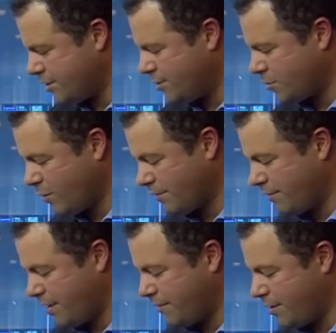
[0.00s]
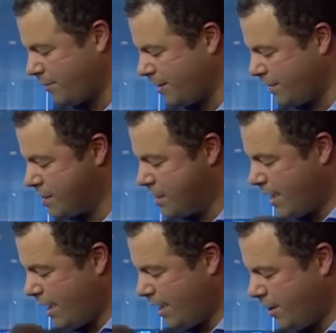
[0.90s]
you qualify very well
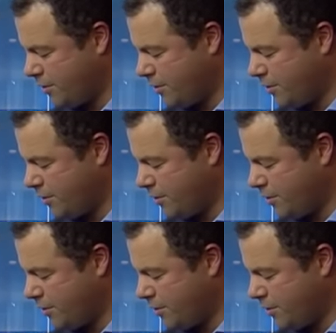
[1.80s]
uh,